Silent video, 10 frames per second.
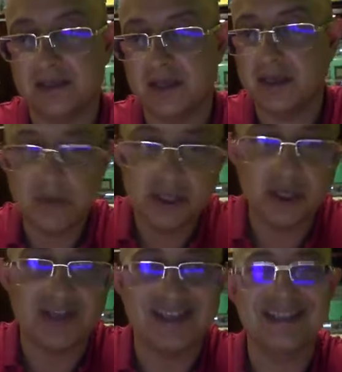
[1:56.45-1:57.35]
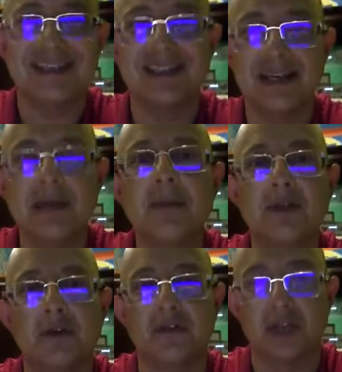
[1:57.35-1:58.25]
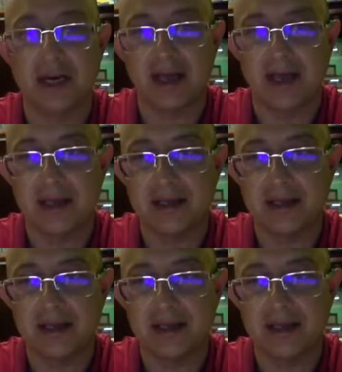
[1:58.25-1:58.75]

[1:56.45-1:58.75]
The image is, this is the image of Giclee.